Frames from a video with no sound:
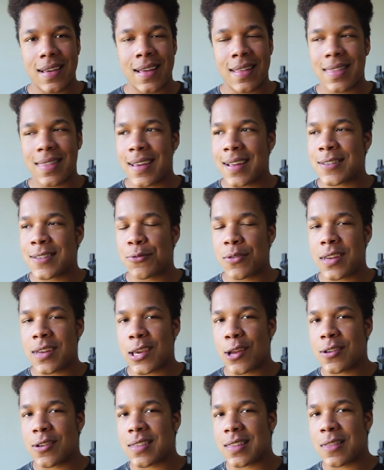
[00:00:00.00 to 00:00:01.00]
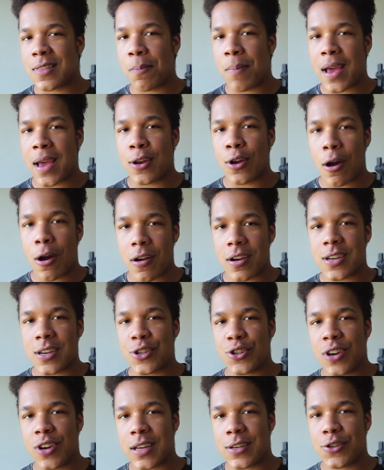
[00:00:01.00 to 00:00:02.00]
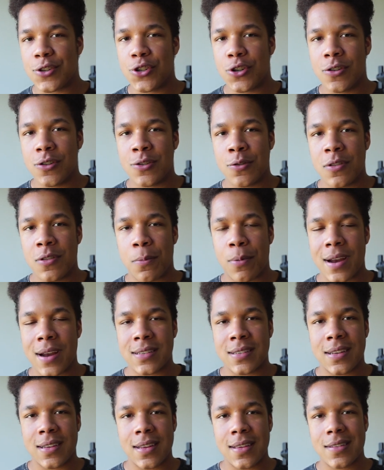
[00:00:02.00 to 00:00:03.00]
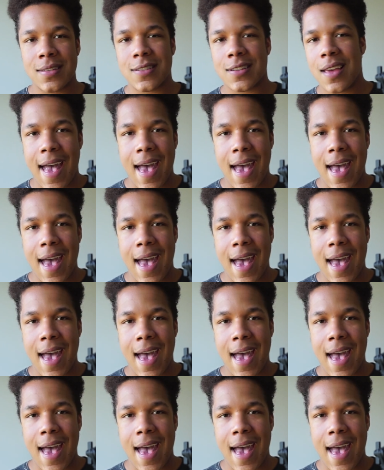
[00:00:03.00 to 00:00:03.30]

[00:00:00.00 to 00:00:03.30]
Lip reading: I think it's ridiculous that the minority should get to choose who the president is.